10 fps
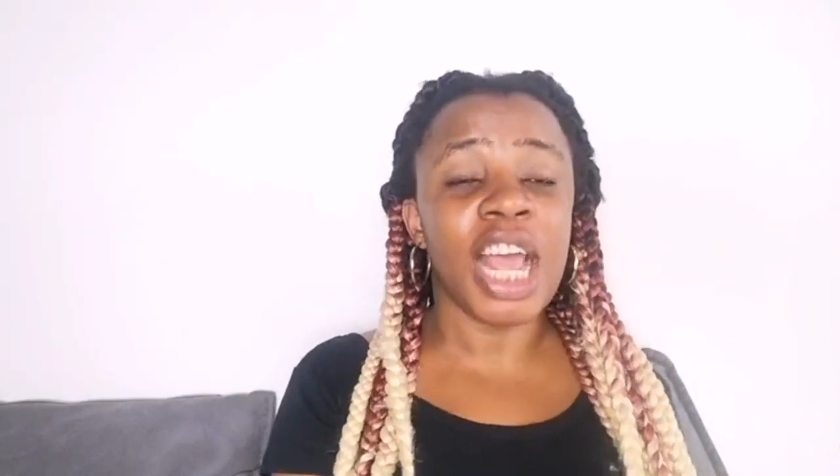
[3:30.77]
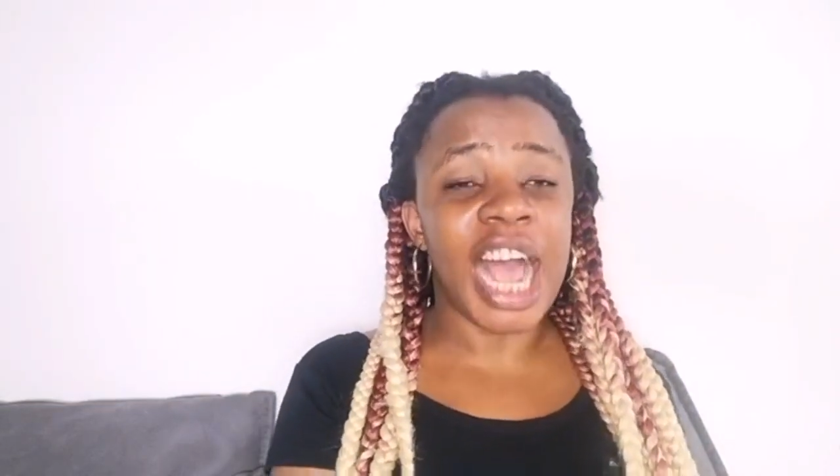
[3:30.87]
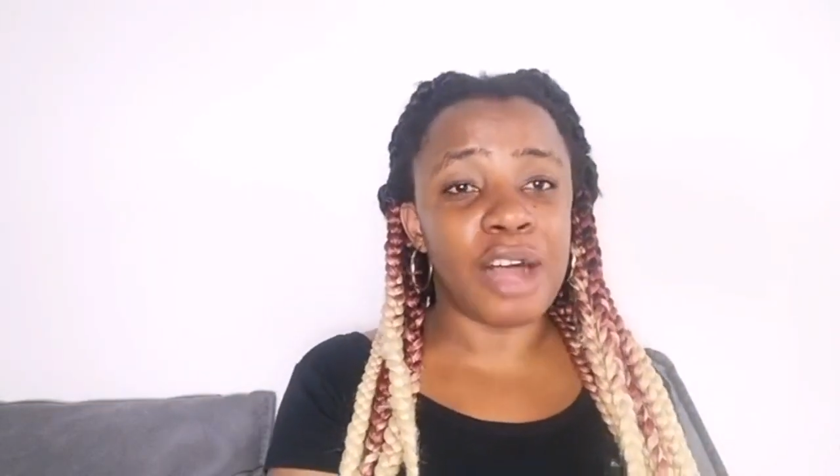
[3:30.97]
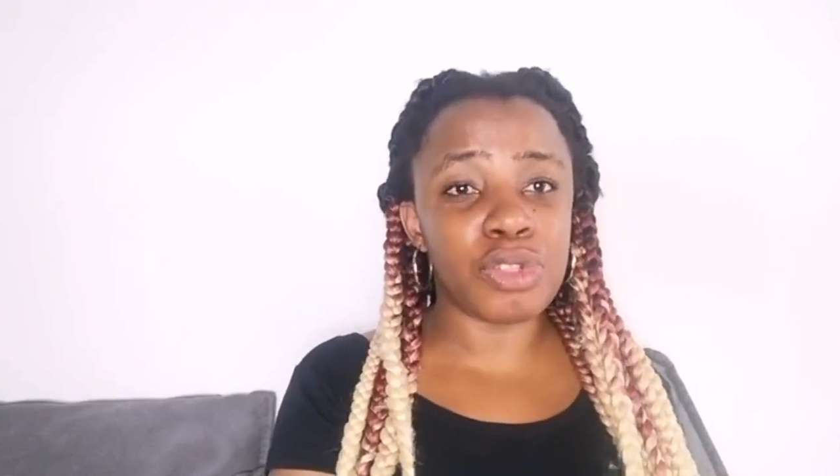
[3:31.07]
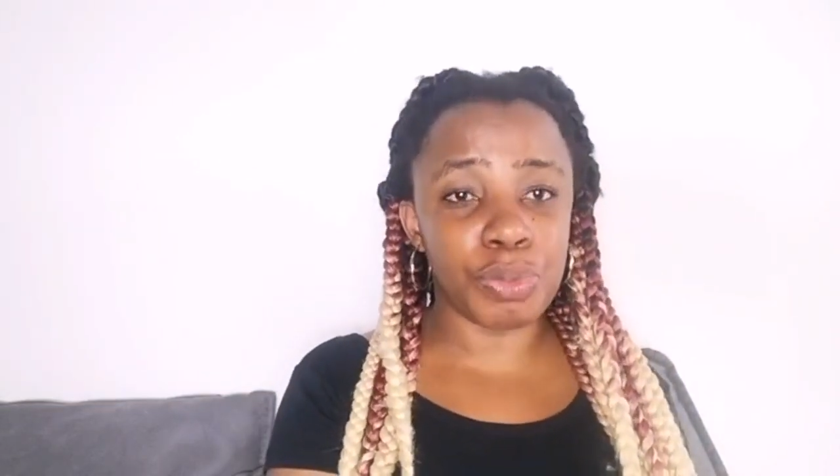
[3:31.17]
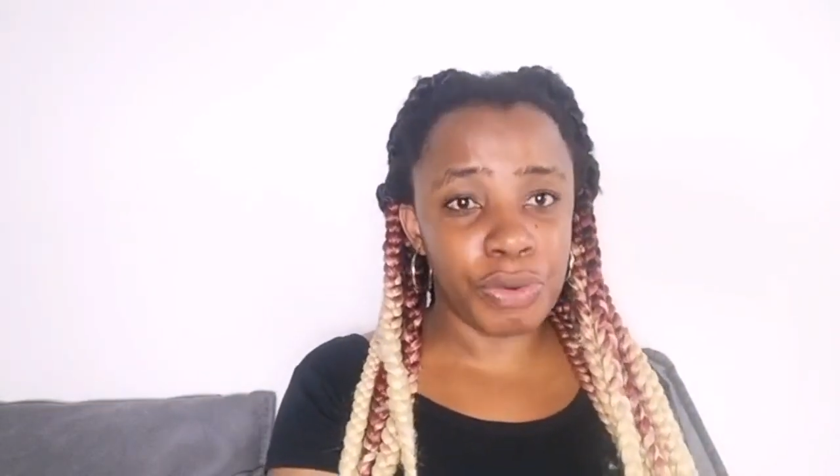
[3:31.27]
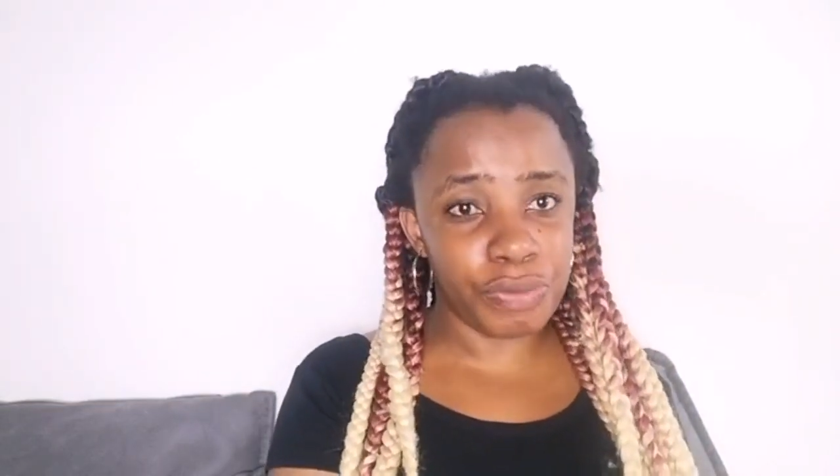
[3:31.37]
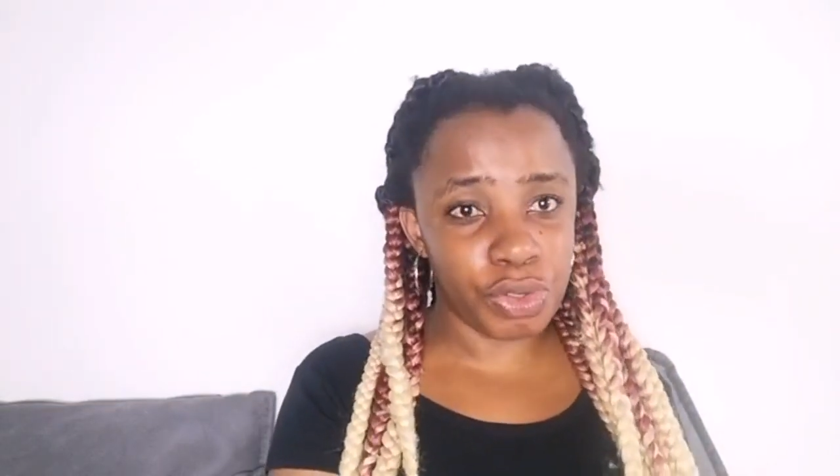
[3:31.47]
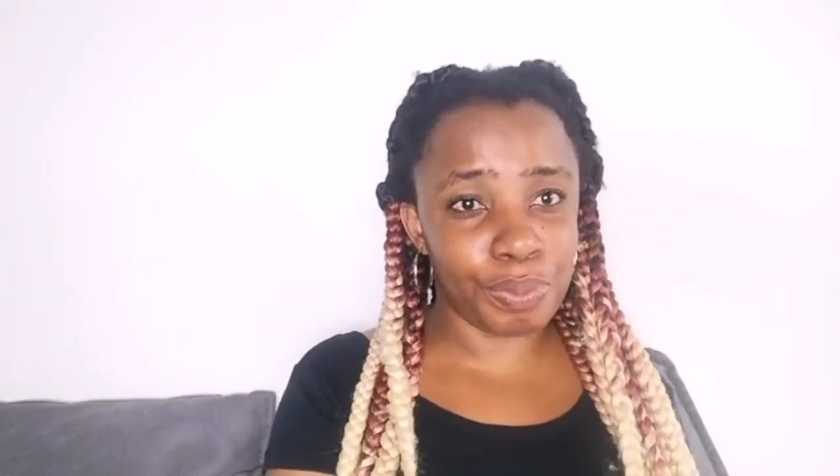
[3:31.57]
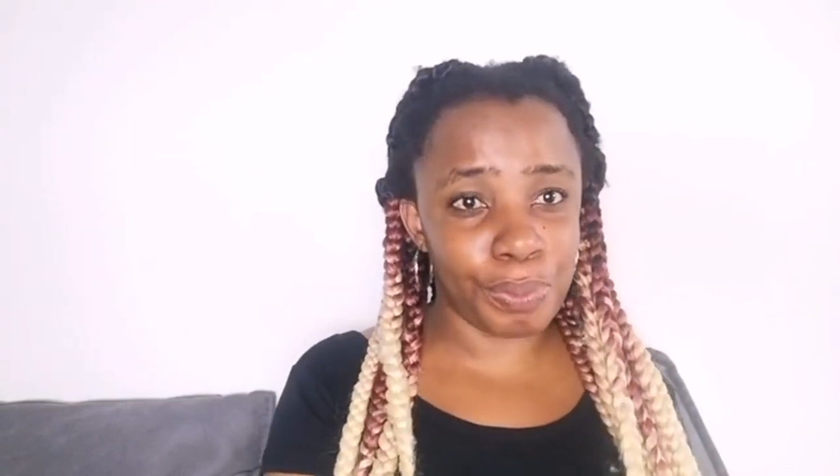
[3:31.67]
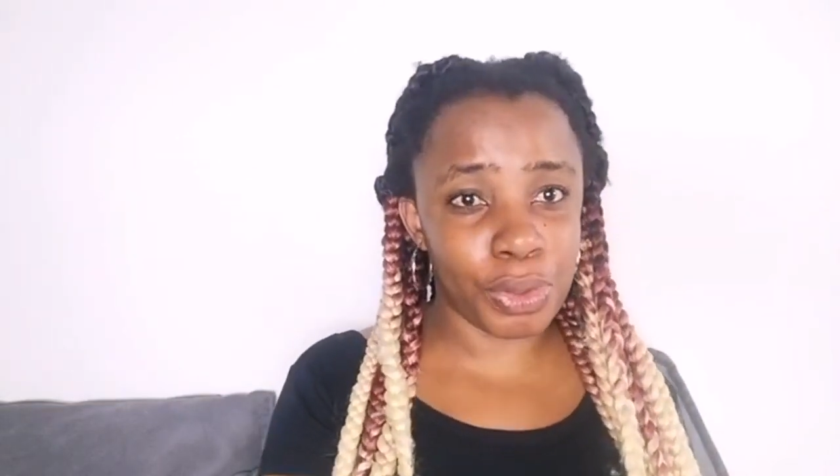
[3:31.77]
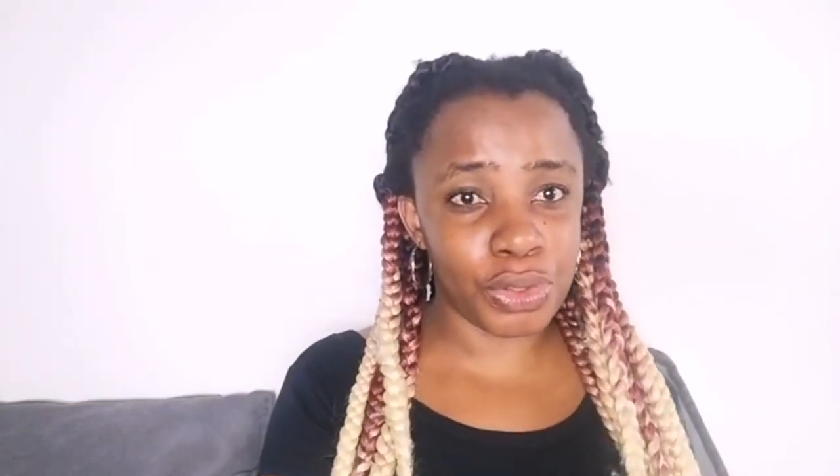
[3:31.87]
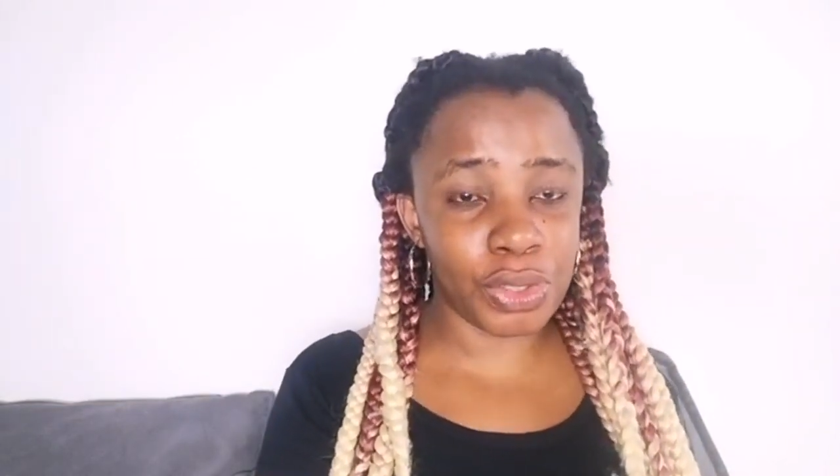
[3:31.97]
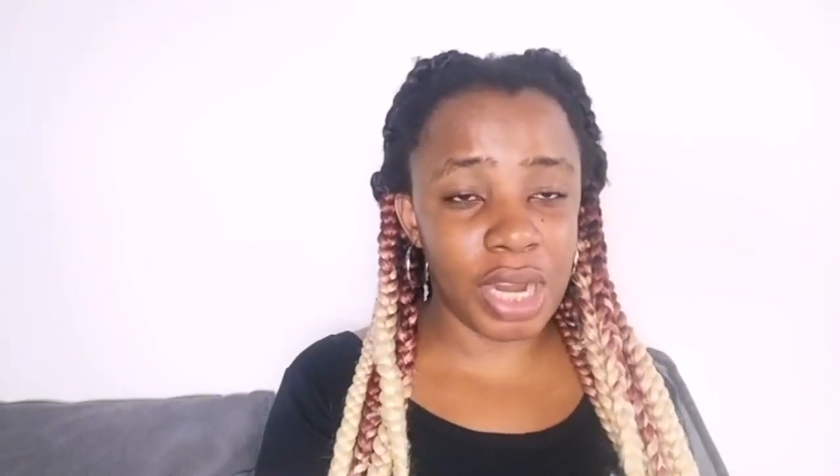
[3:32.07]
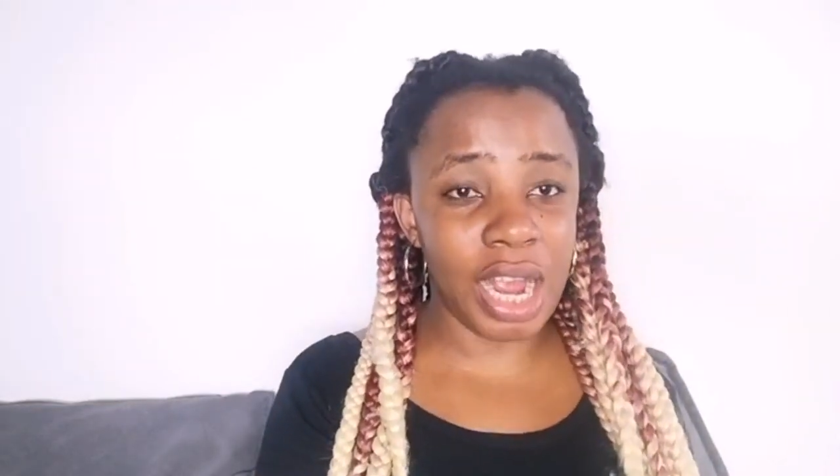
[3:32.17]
how to move to
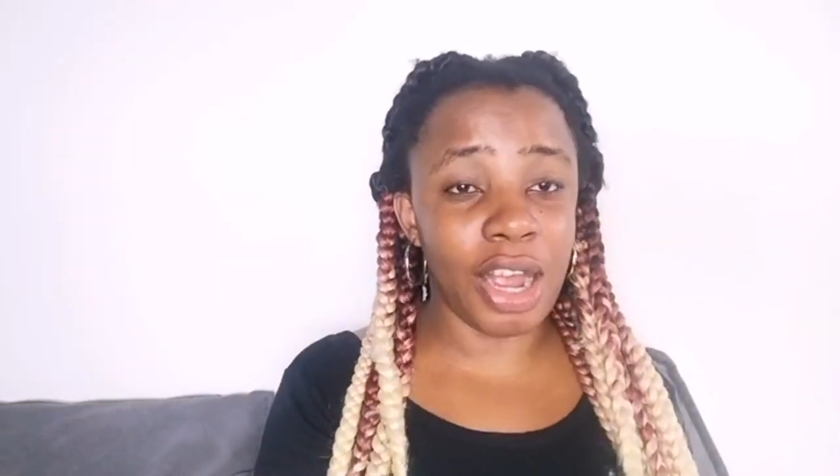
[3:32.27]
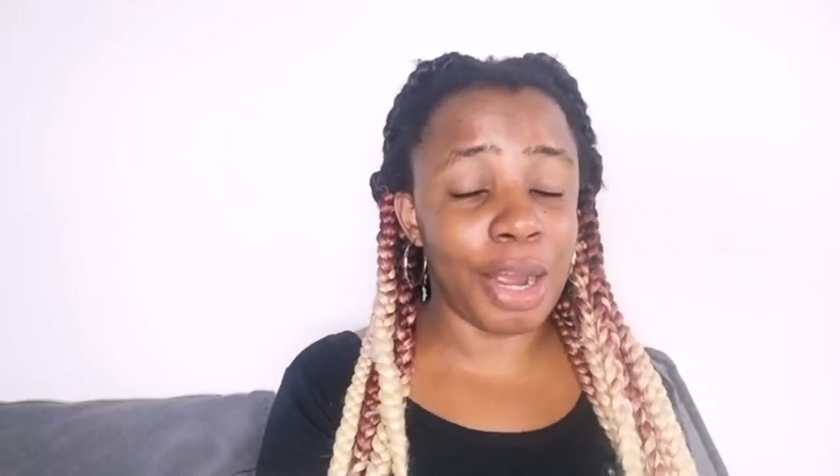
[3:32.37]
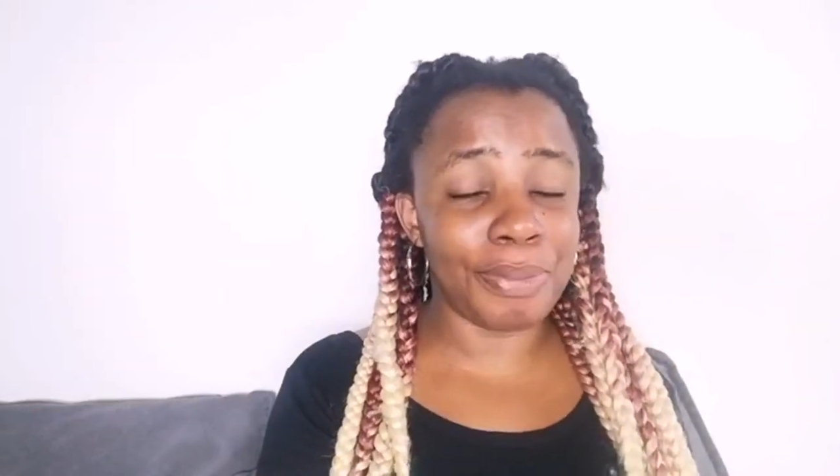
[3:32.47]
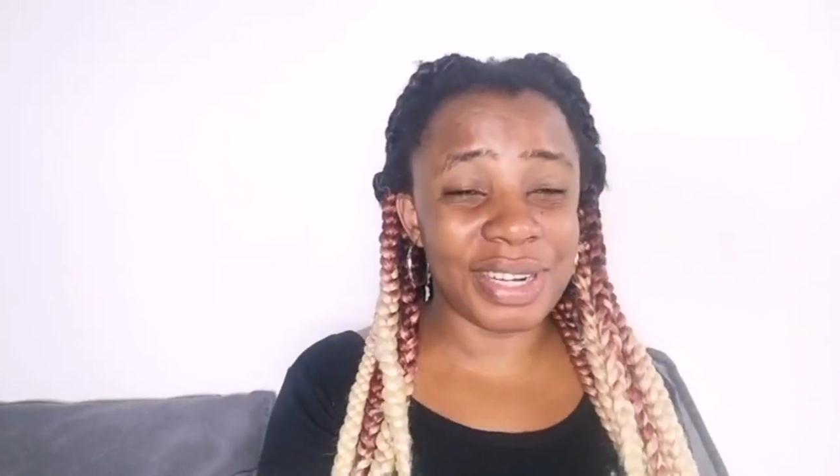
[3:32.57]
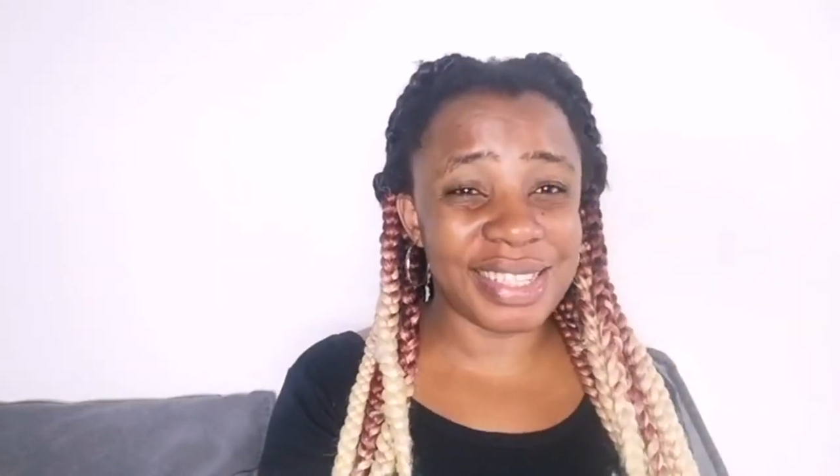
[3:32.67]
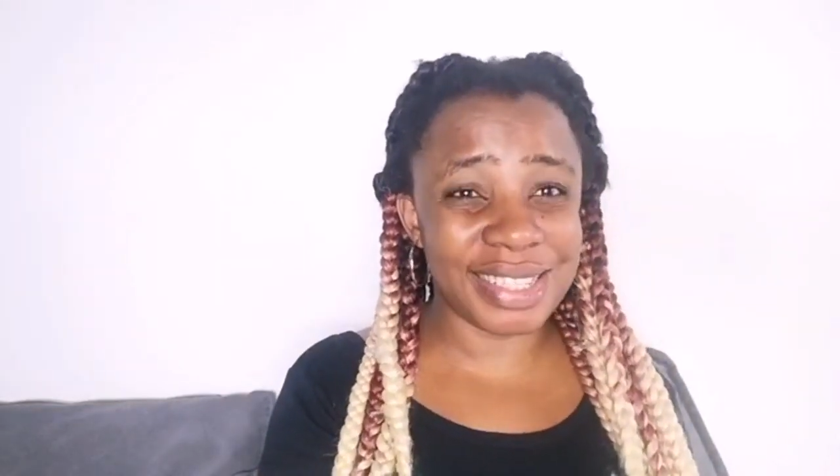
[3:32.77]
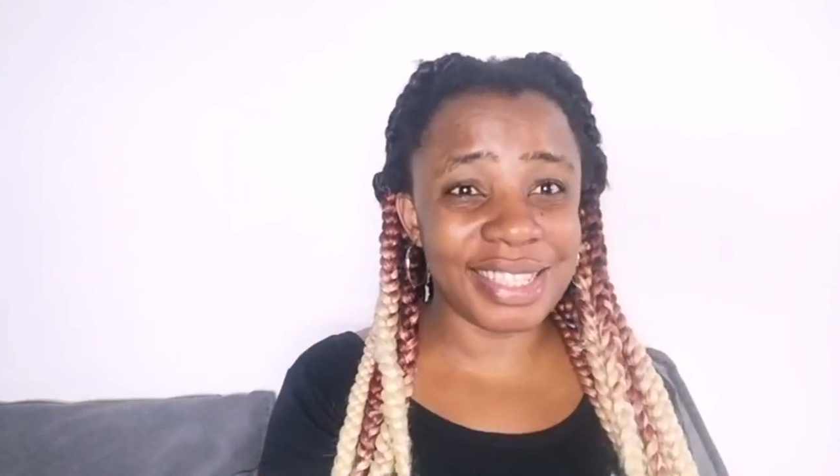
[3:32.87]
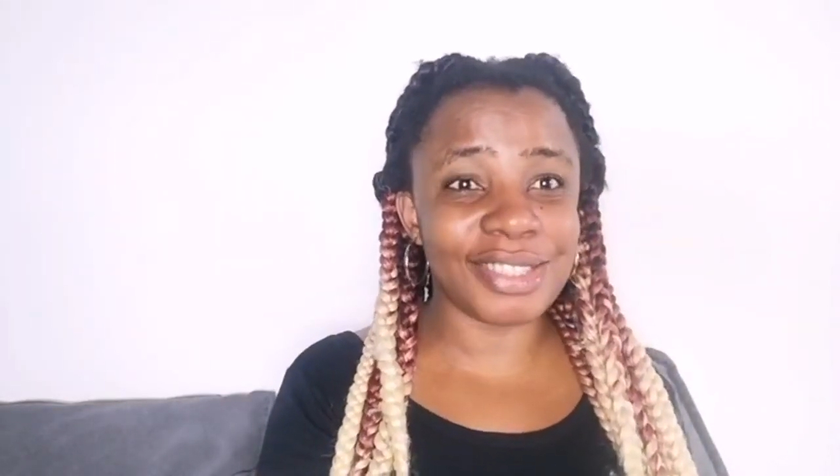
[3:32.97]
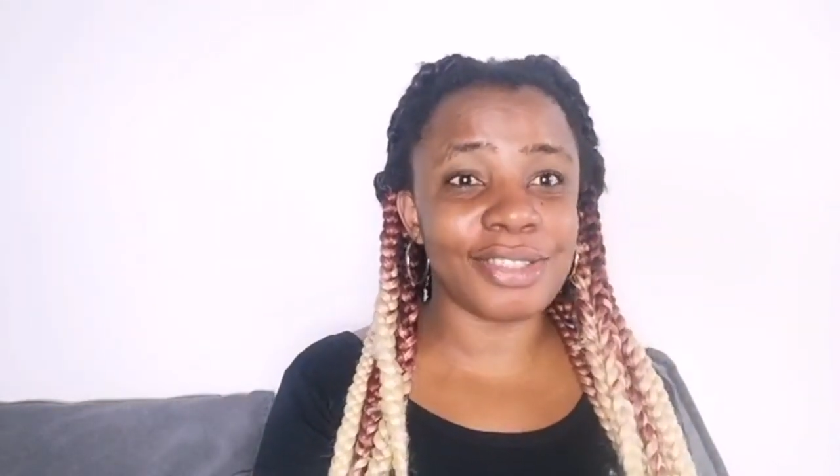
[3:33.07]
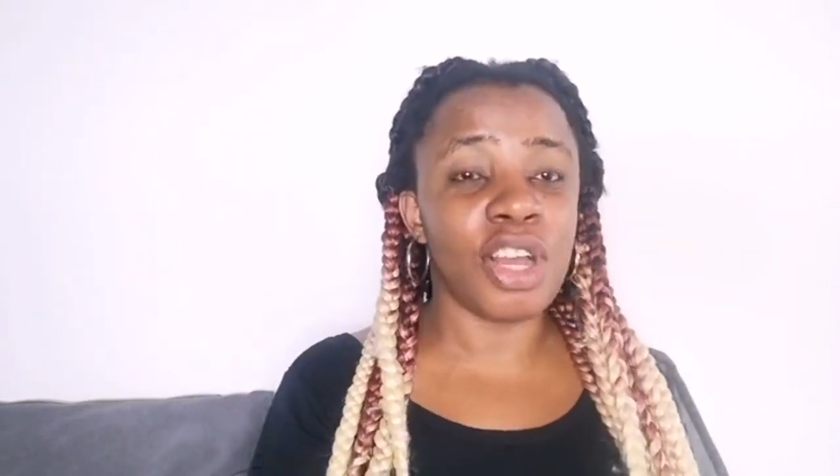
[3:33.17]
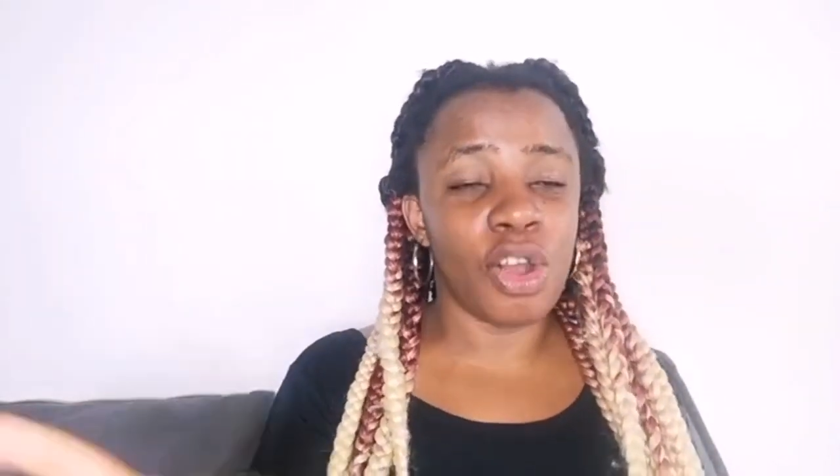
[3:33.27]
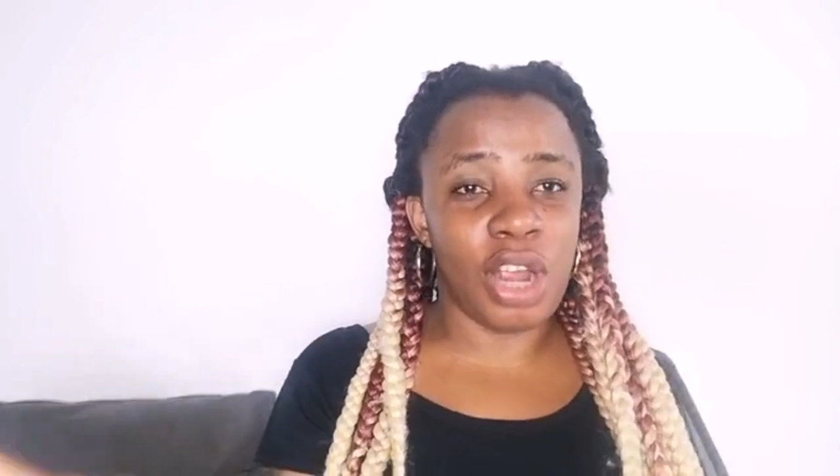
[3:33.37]
Portugal, Brazil.